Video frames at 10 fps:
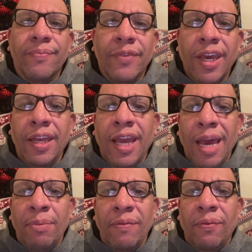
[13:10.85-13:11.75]
And
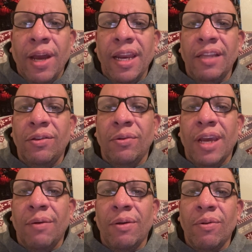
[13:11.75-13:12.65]
happy Friday to
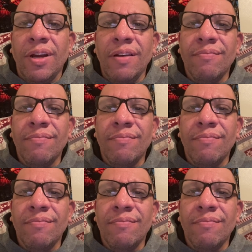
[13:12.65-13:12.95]
everyone.